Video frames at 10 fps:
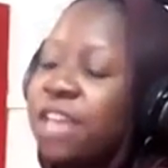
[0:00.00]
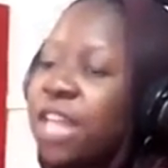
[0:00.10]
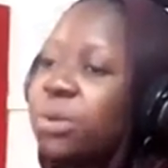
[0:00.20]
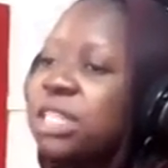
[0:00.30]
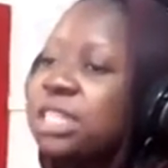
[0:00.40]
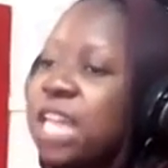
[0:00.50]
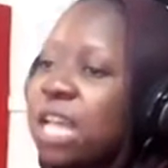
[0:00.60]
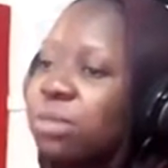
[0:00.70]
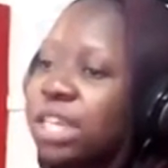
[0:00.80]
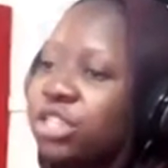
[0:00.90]
that will
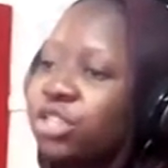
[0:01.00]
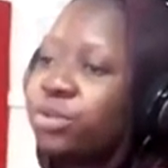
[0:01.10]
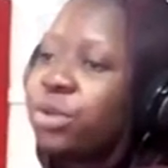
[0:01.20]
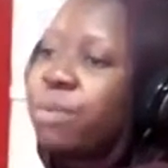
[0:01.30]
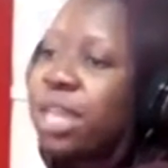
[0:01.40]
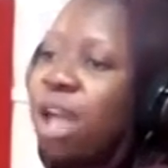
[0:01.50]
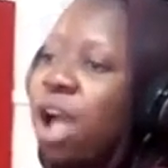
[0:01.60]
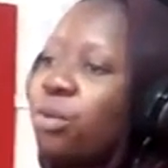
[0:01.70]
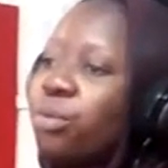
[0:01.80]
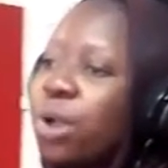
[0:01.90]
enable it to remain
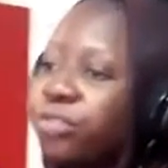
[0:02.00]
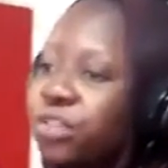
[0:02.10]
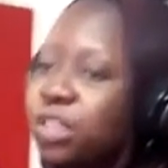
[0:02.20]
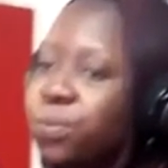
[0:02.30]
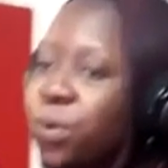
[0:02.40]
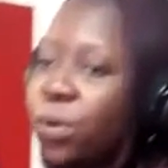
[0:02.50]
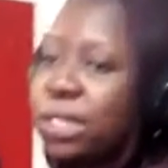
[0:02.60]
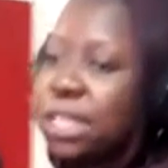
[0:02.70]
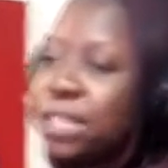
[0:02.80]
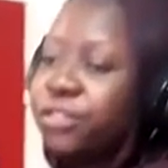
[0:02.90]
a reference
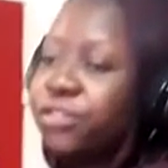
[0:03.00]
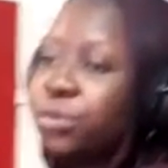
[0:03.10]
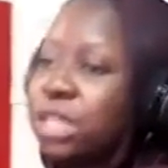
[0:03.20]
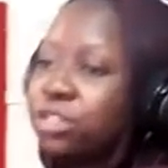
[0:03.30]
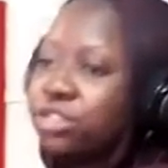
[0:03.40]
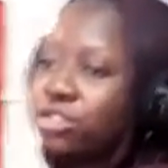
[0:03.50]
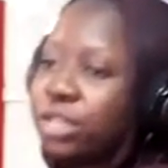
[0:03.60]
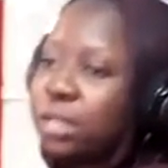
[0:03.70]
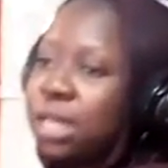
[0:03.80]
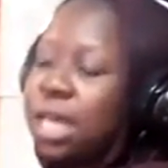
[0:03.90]
point in the food
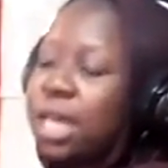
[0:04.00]
industry.